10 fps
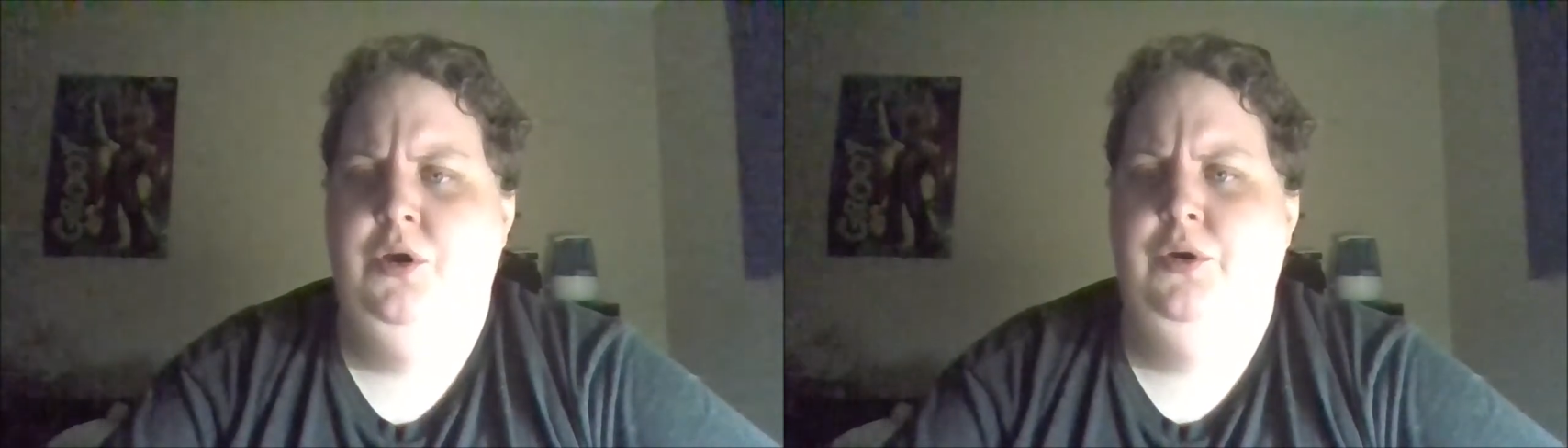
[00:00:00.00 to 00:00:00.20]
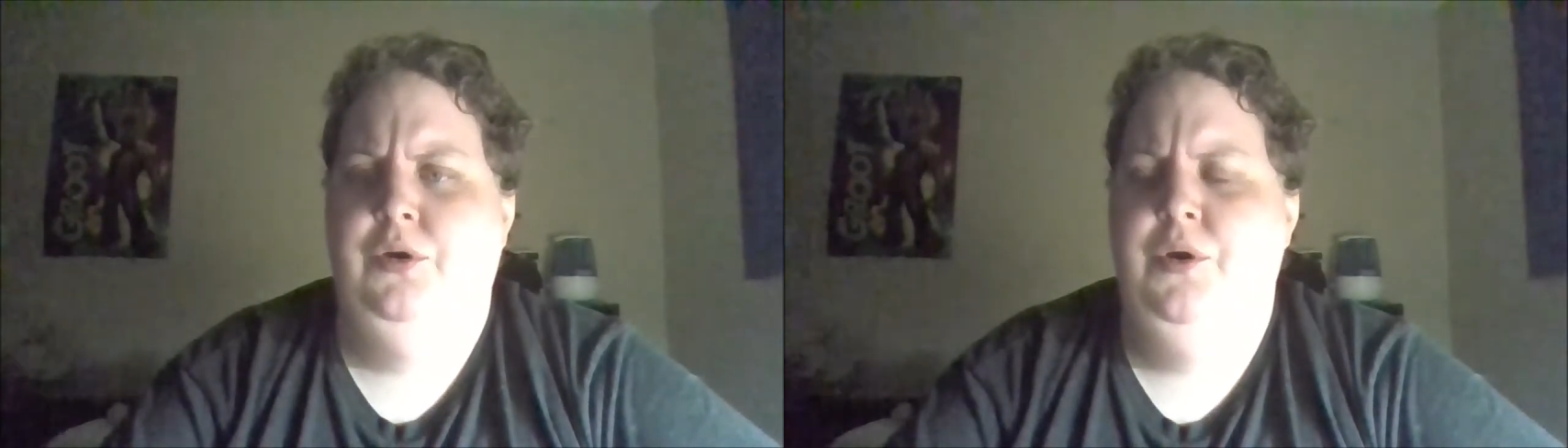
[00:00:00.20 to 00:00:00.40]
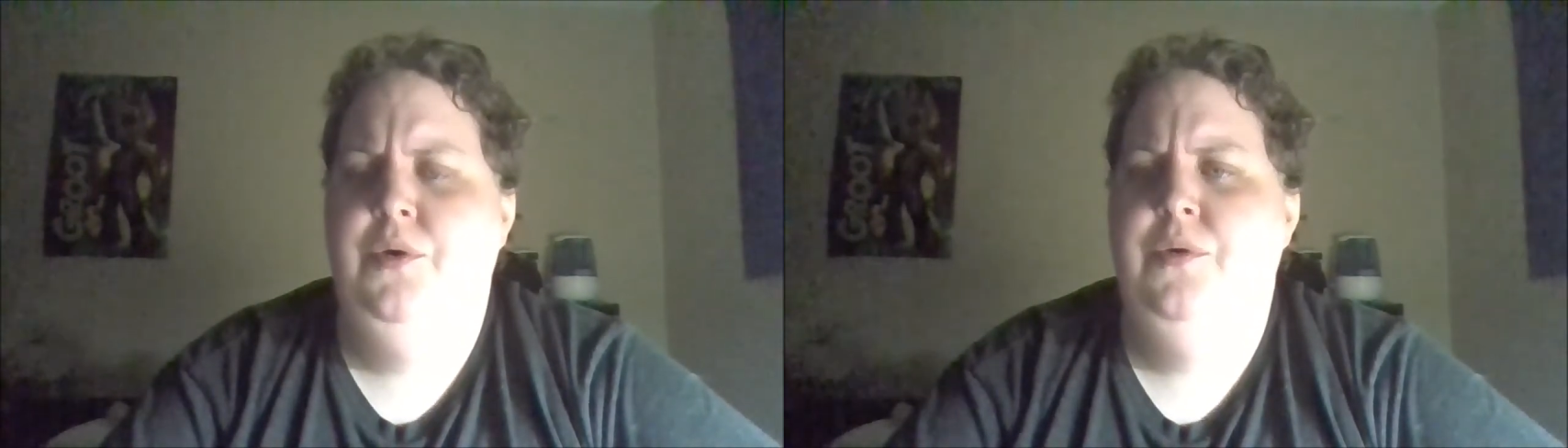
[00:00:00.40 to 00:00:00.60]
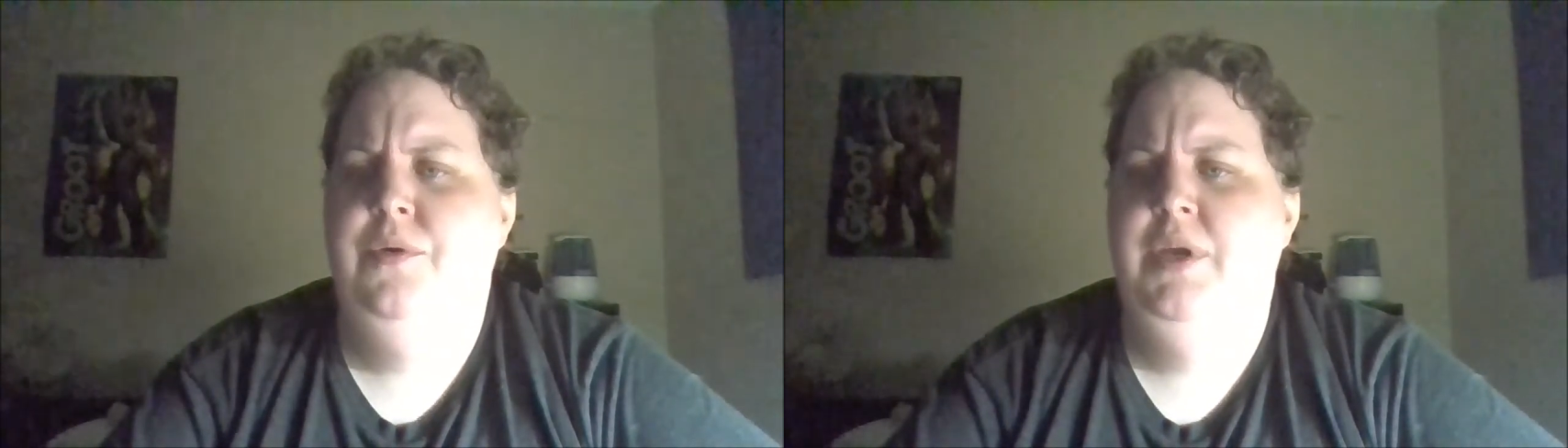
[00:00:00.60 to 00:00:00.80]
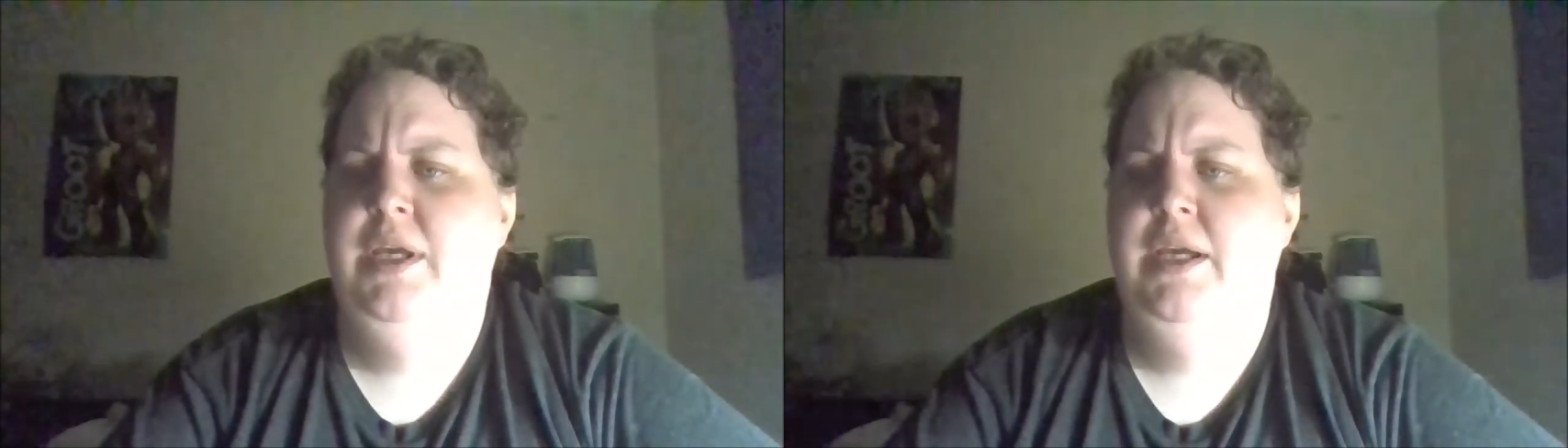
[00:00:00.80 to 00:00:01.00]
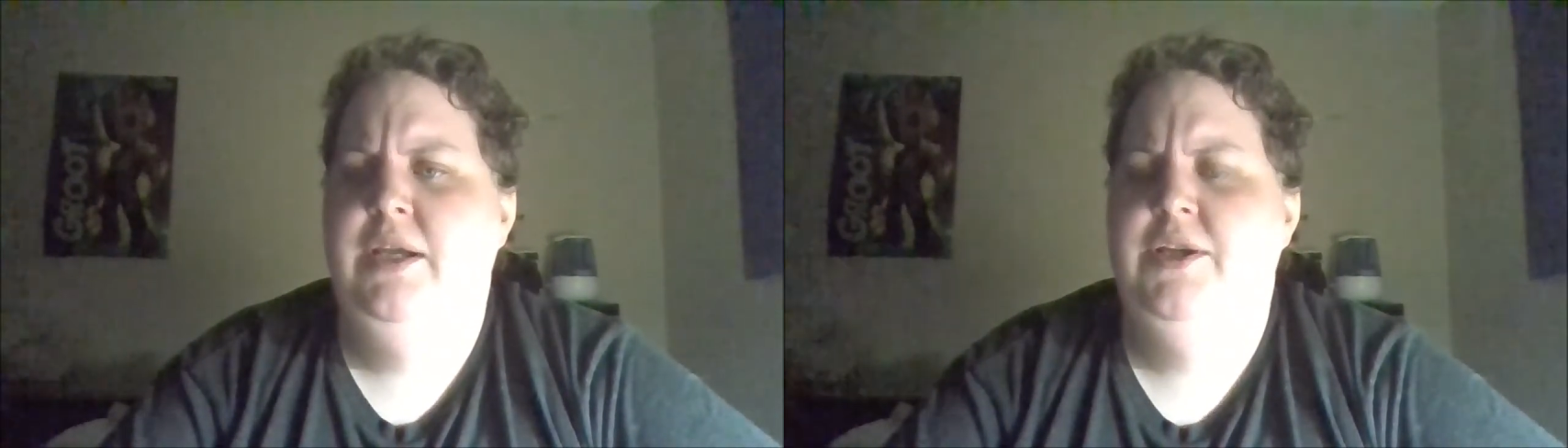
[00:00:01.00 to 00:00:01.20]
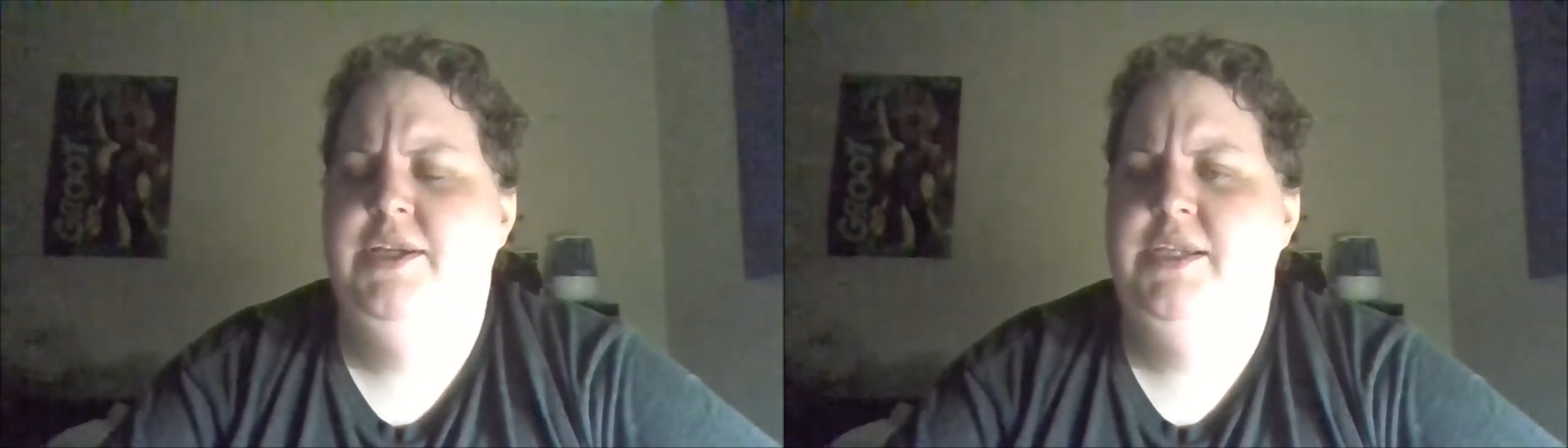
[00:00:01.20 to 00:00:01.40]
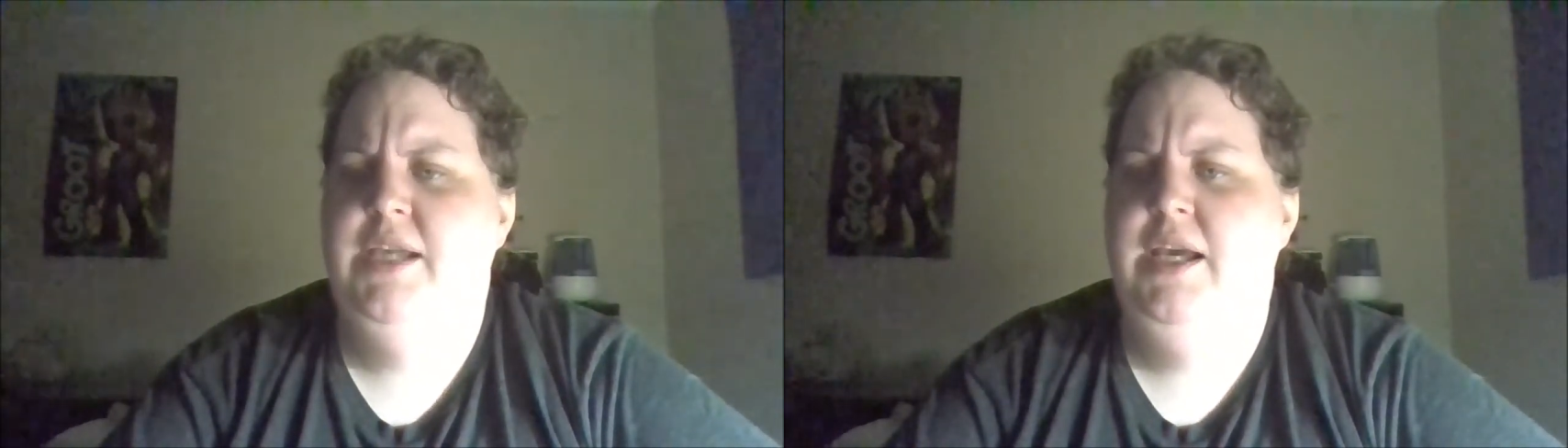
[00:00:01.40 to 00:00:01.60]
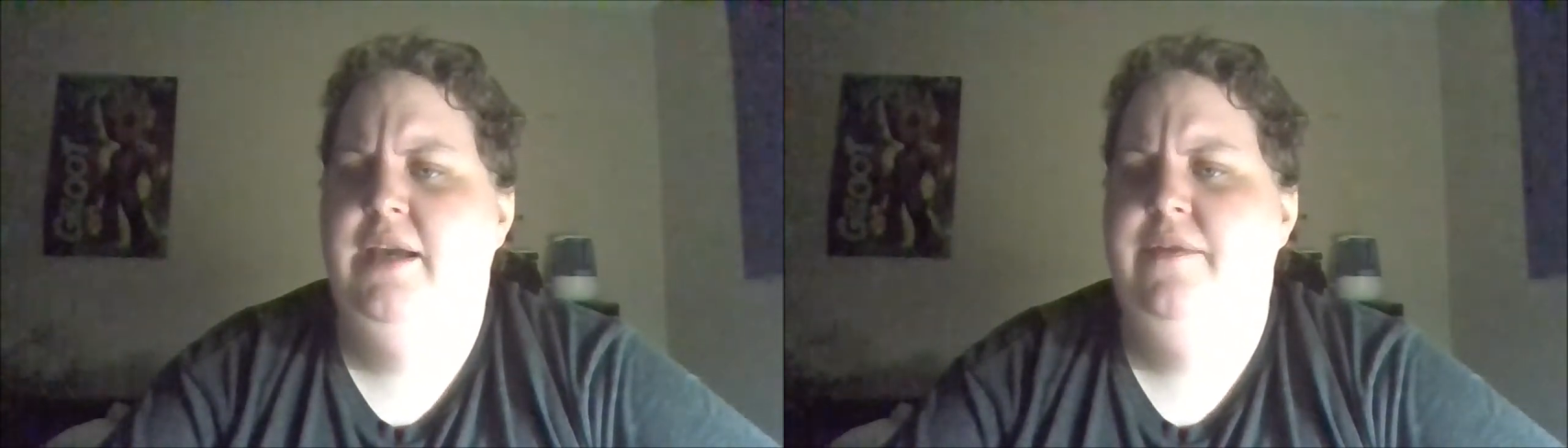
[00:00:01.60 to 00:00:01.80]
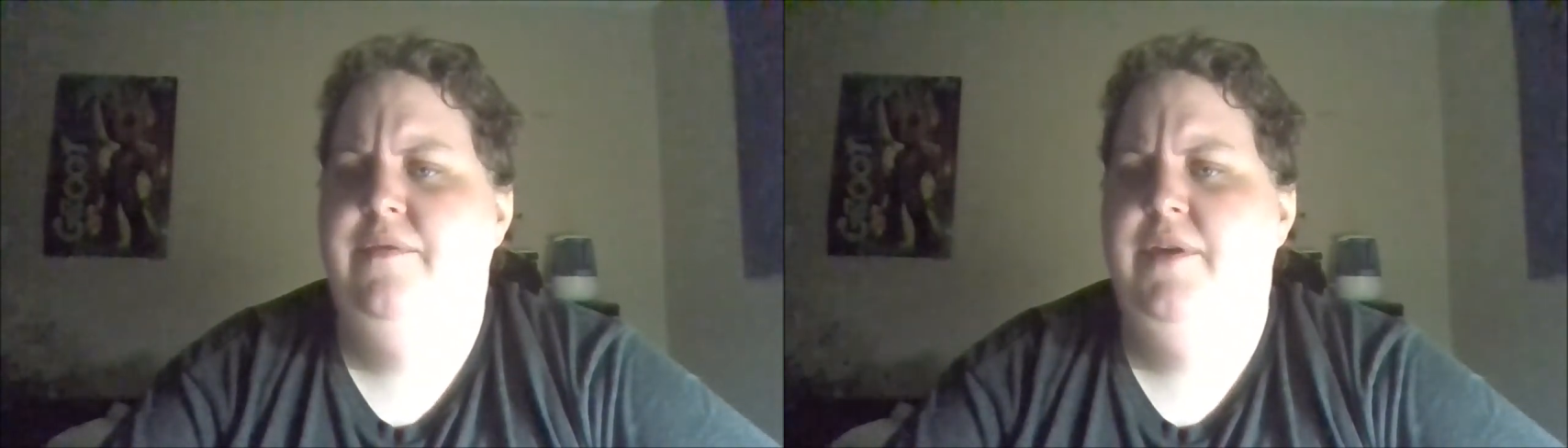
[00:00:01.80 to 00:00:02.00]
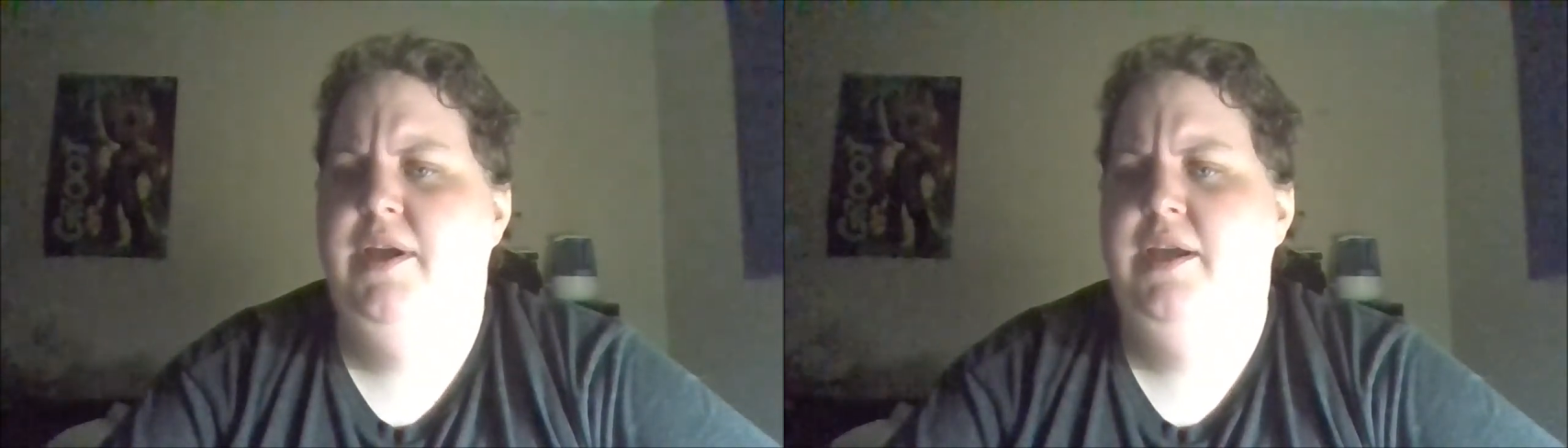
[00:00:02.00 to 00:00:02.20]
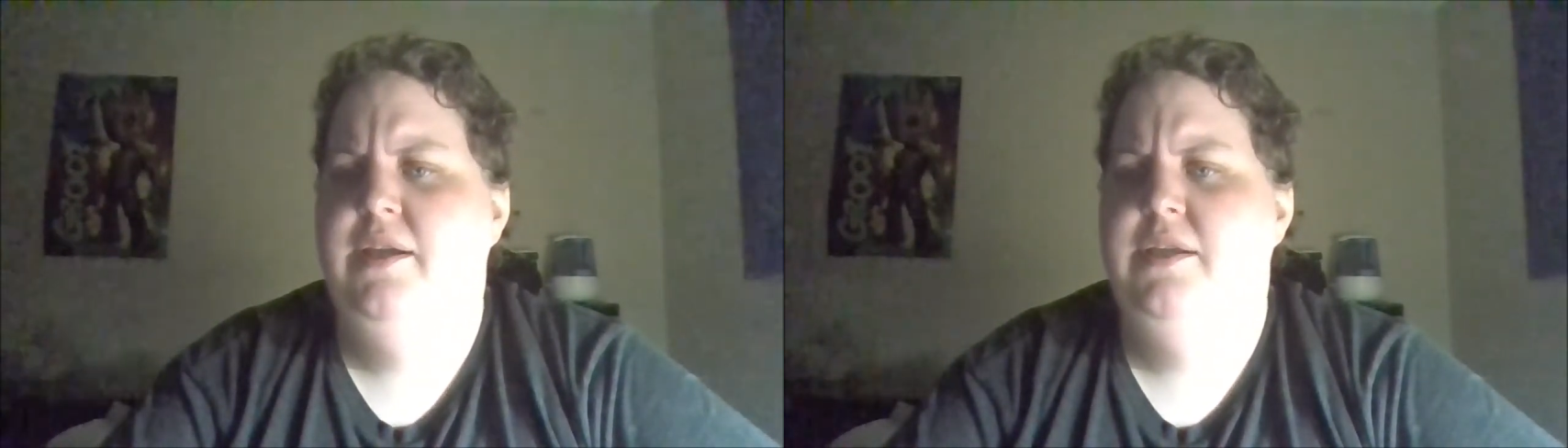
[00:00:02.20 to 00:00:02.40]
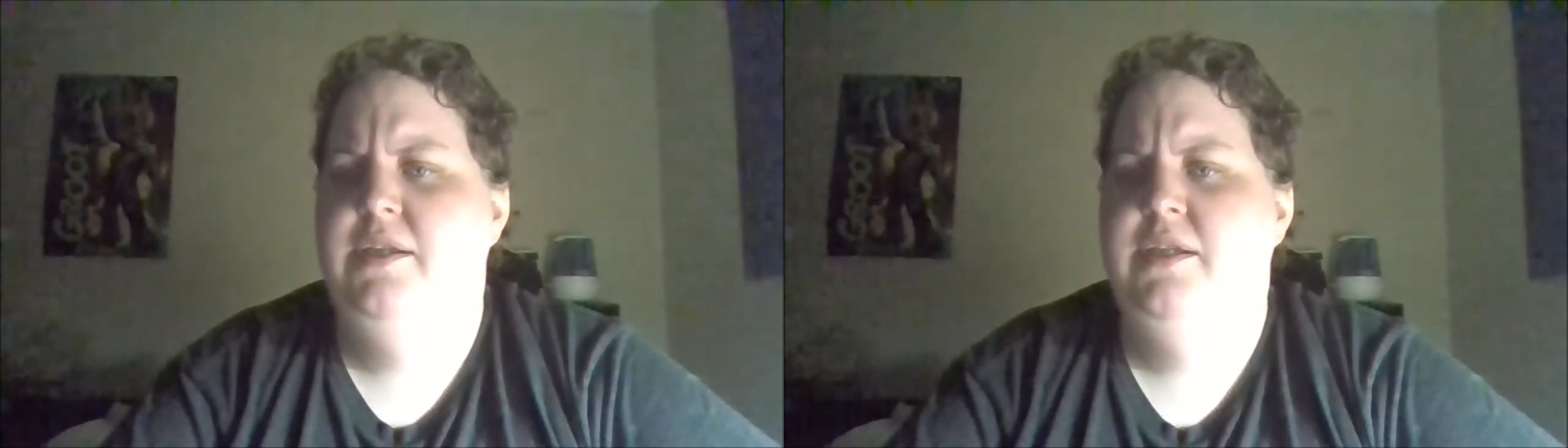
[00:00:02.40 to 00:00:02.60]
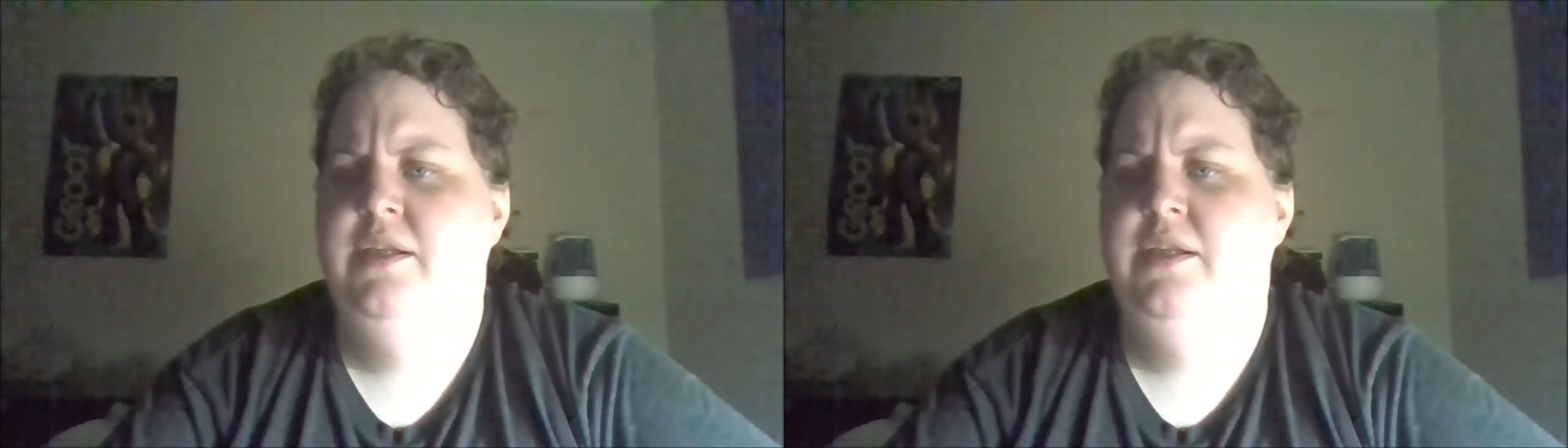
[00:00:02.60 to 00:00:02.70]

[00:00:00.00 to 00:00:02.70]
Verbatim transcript: No need to save face.